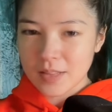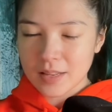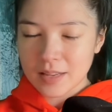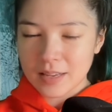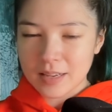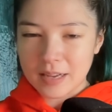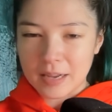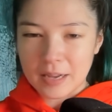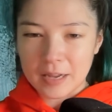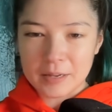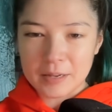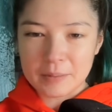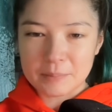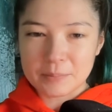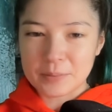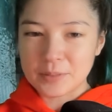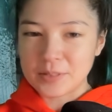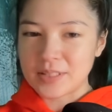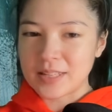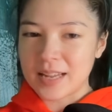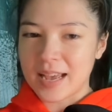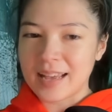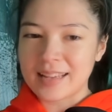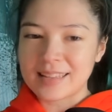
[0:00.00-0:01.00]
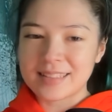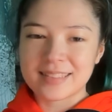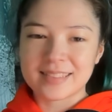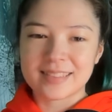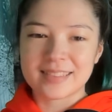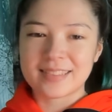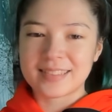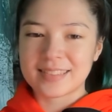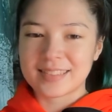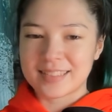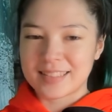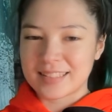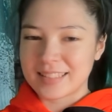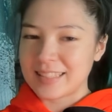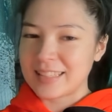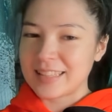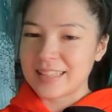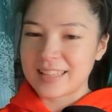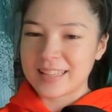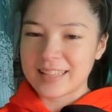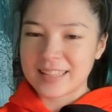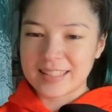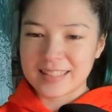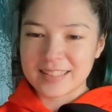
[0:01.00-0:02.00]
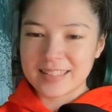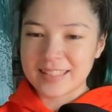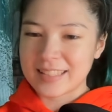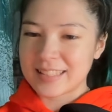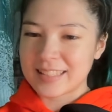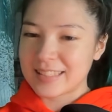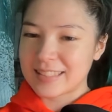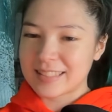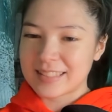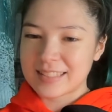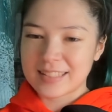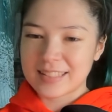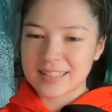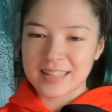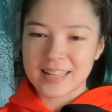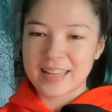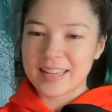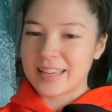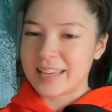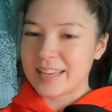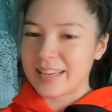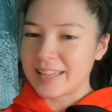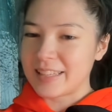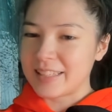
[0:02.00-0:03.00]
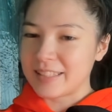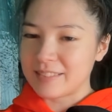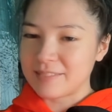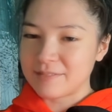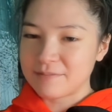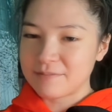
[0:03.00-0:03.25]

bedazzled jeans, slay.